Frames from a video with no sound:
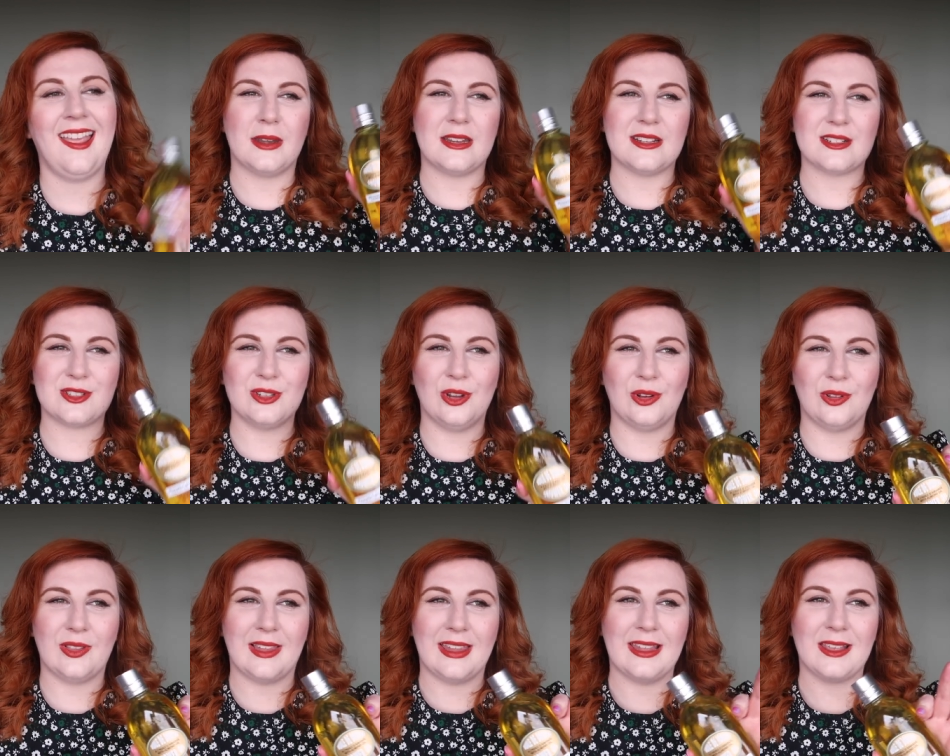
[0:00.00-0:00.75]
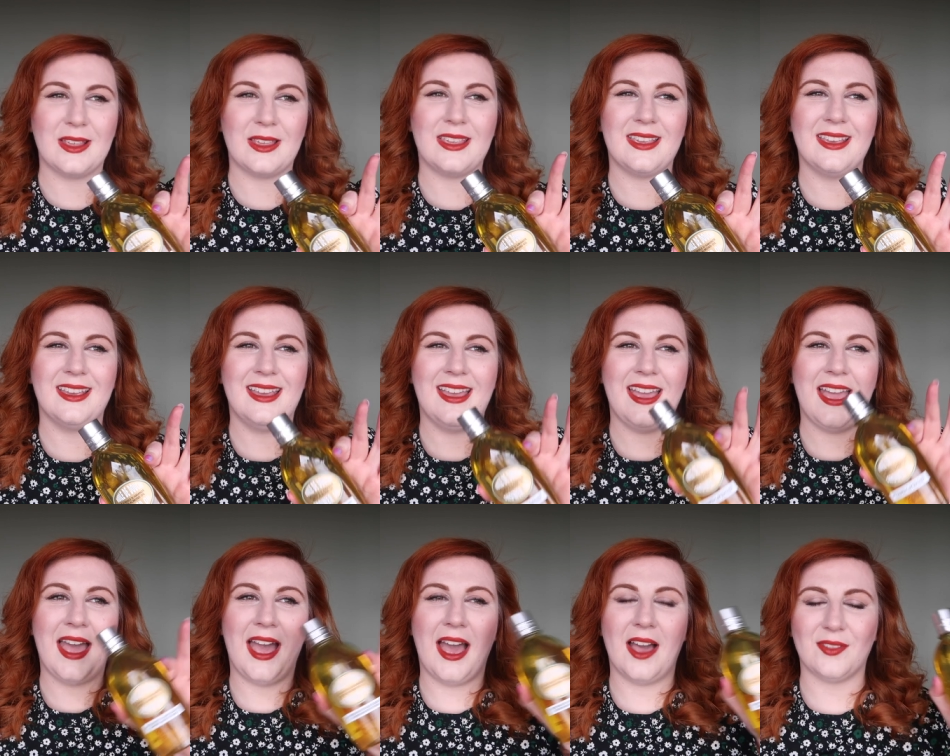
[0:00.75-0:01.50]
but it's not like
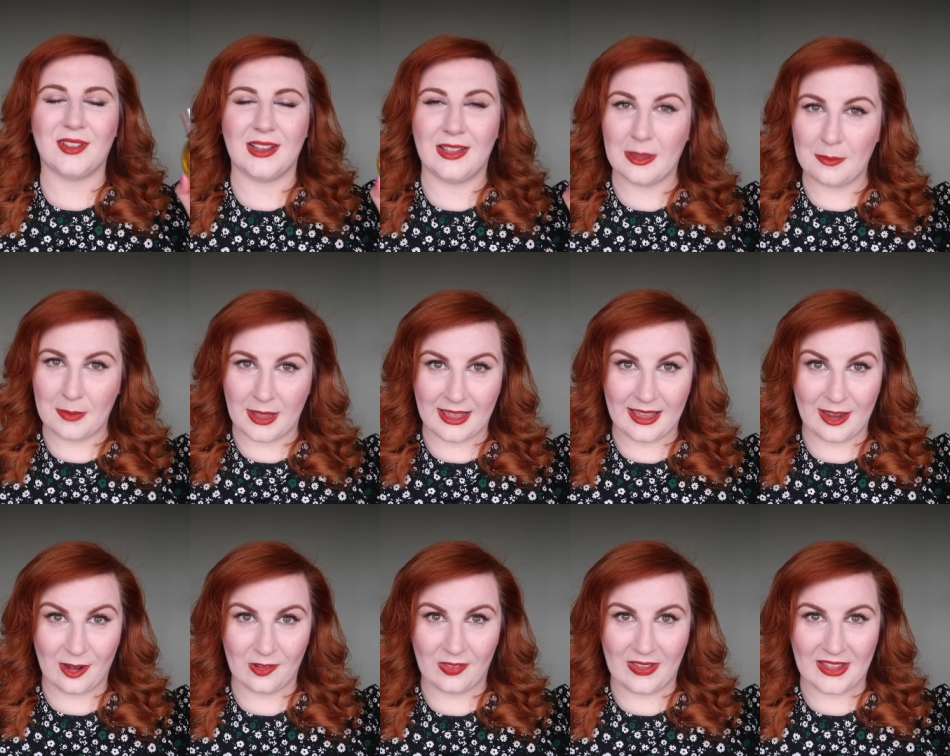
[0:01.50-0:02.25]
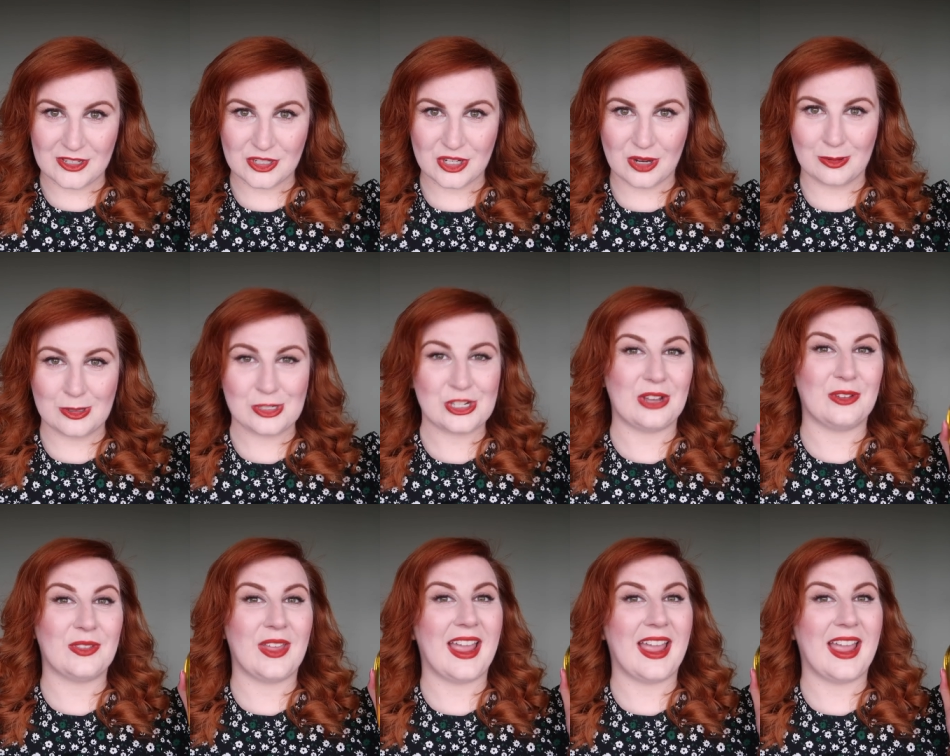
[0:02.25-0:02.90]
having like my Guerlain shower gel